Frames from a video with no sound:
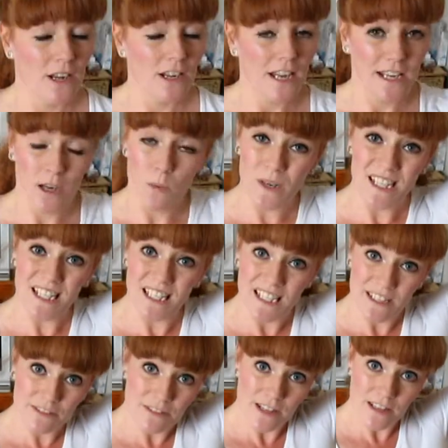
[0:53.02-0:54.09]
and I want to
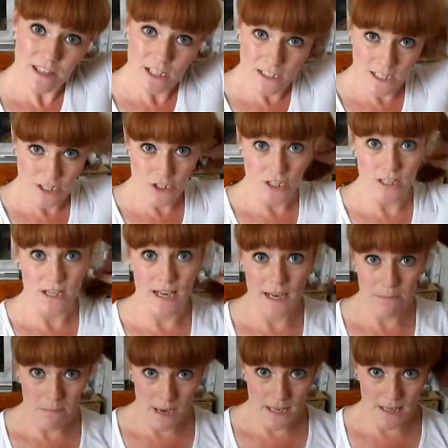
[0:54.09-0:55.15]
leave the conditioner in
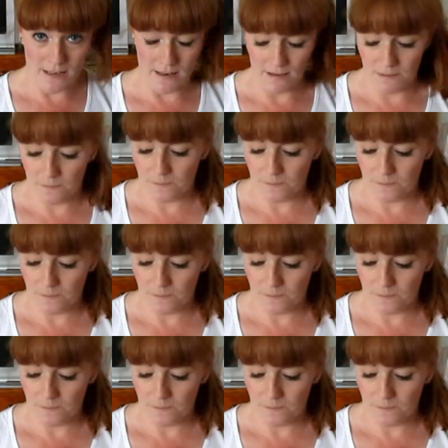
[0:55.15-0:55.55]
my hair.